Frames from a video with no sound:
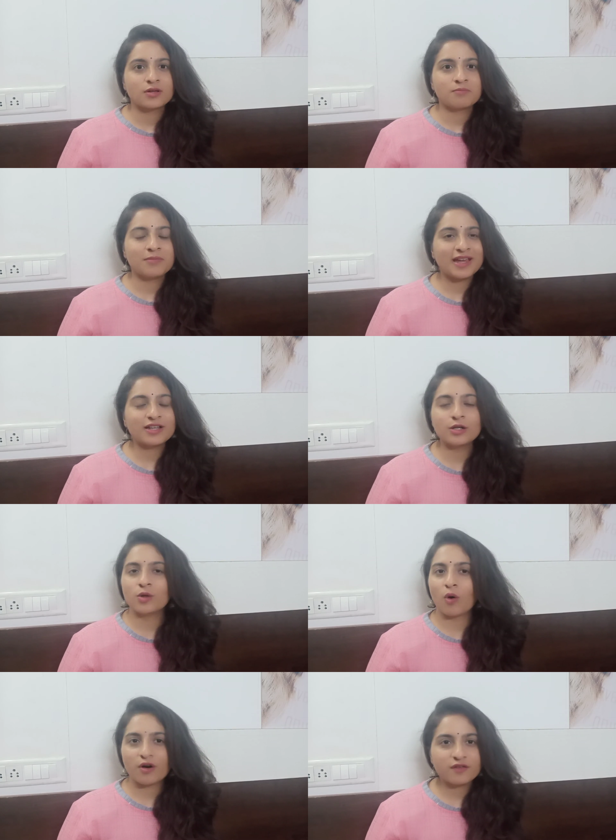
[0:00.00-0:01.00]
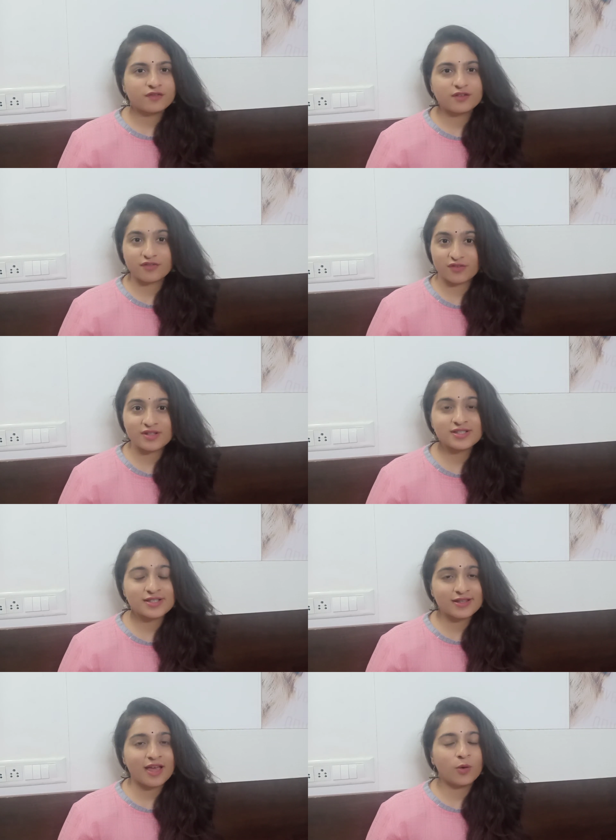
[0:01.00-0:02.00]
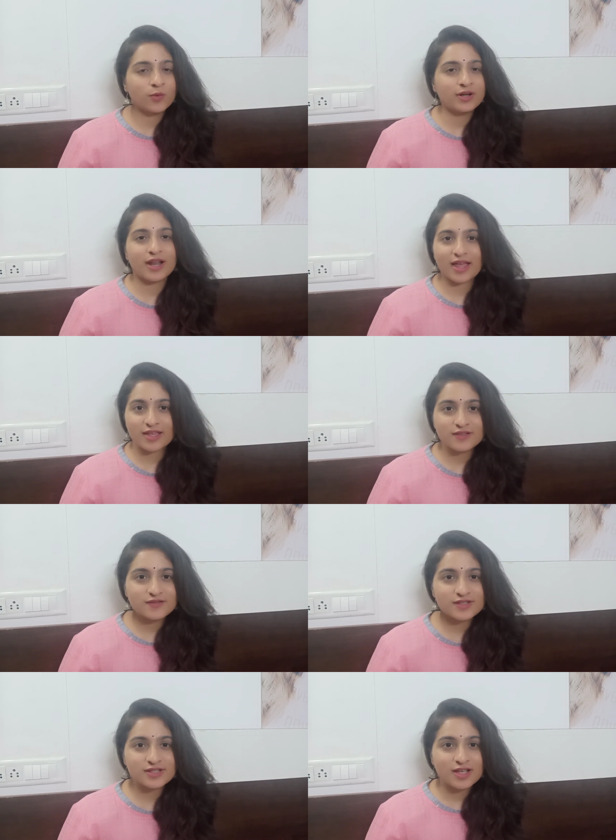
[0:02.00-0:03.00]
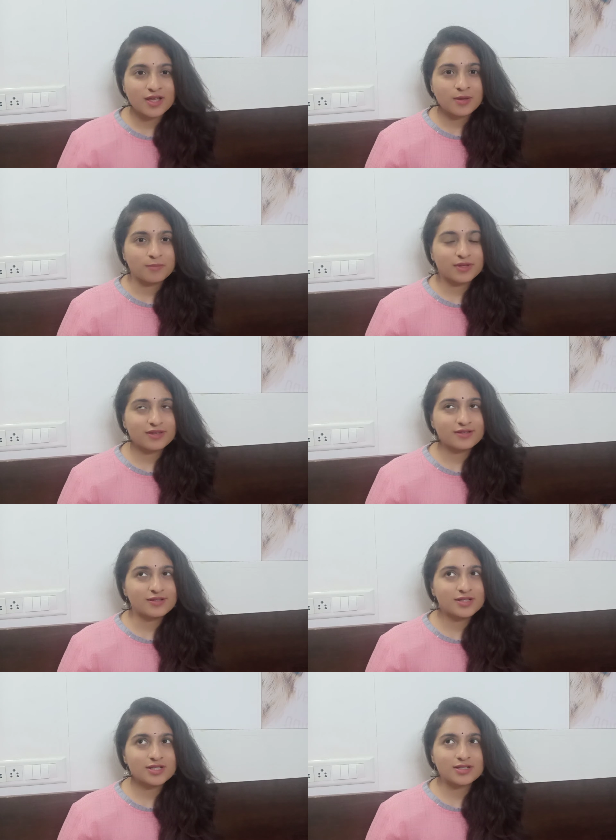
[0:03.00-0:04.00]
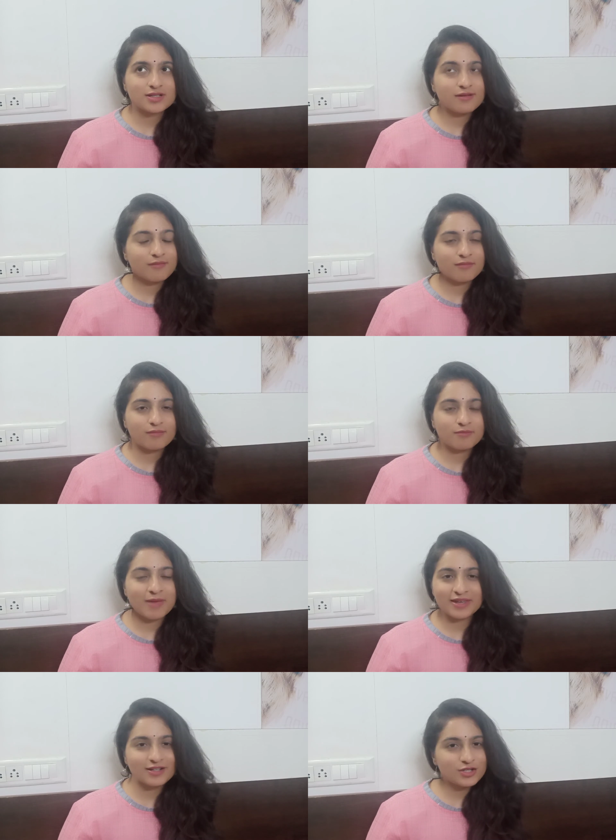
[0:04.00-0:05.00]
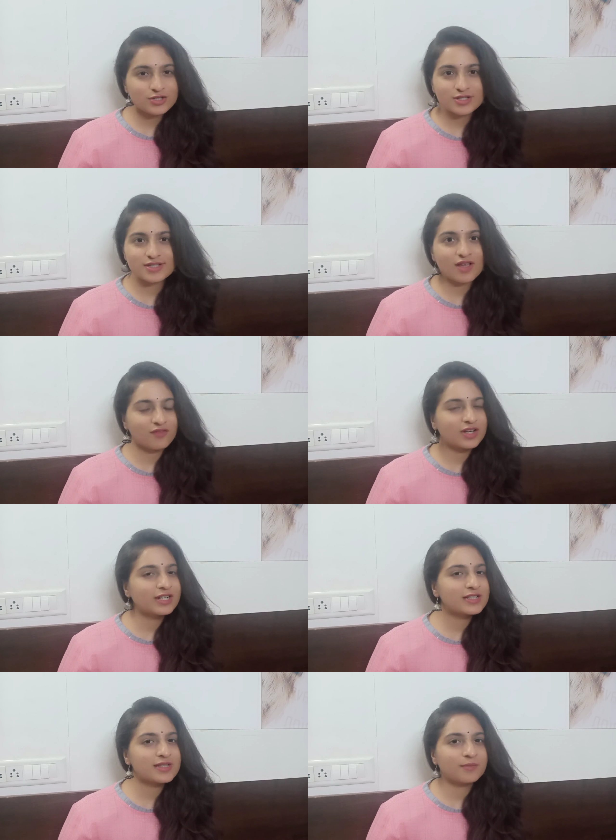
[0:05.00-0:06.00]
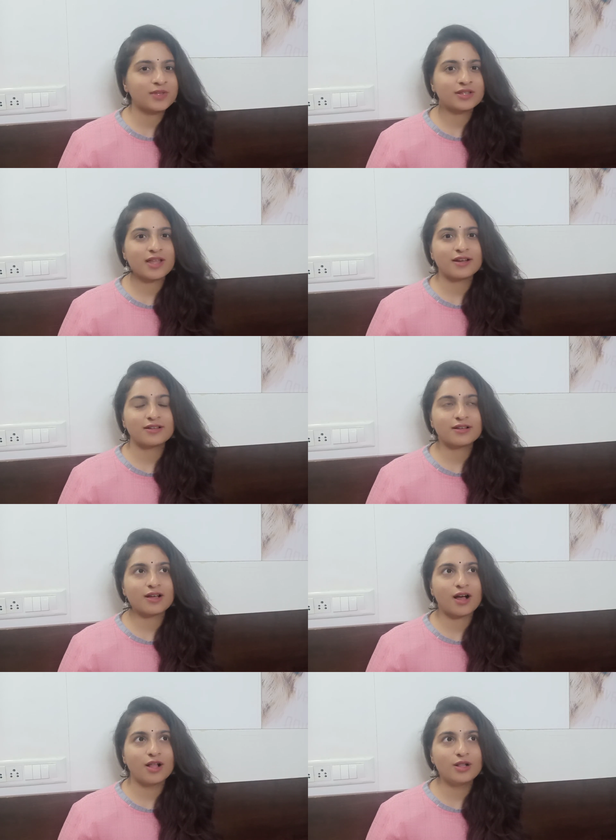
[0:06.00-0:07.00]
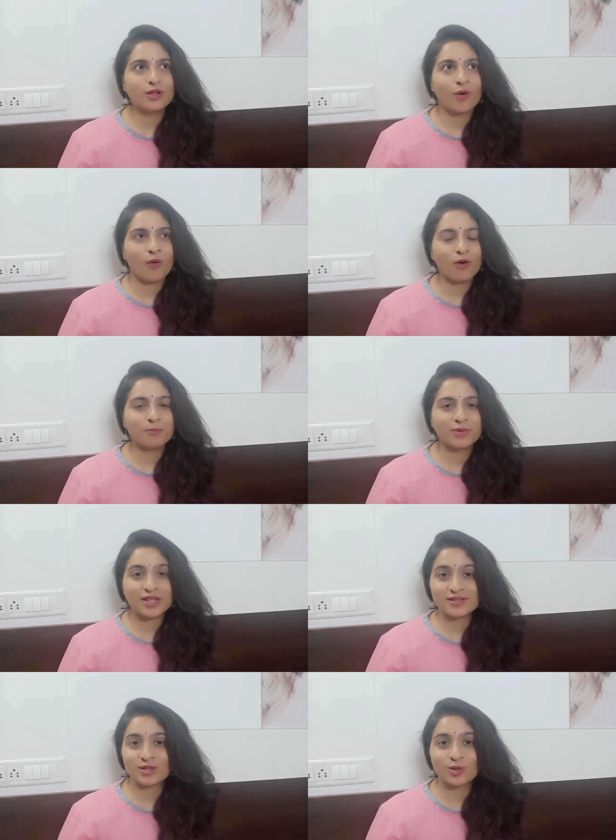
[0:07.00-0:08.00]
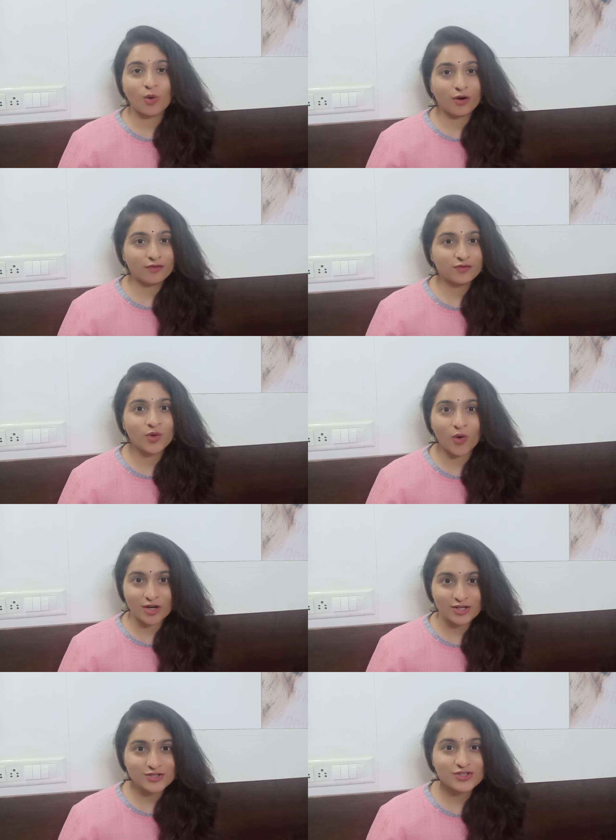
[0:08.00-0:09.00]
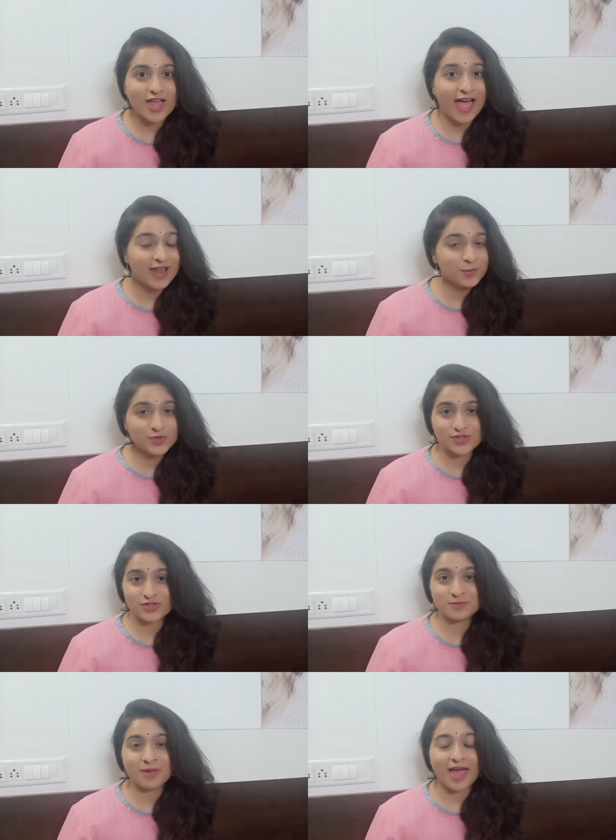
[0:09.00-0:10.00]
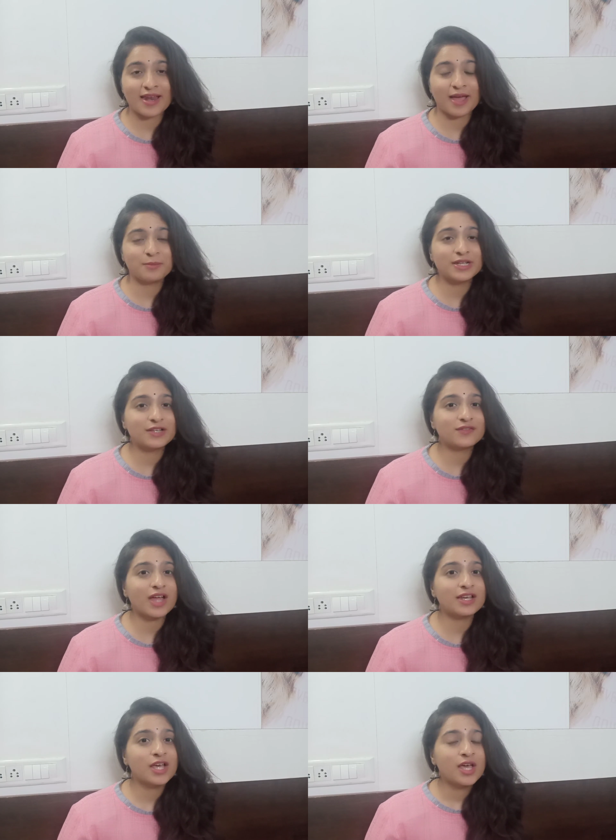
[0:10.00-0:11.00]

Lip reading: made a lot of difference in their own lives, because meditation is definitely something that brings a lot of knowledge and wisdom, and I believe that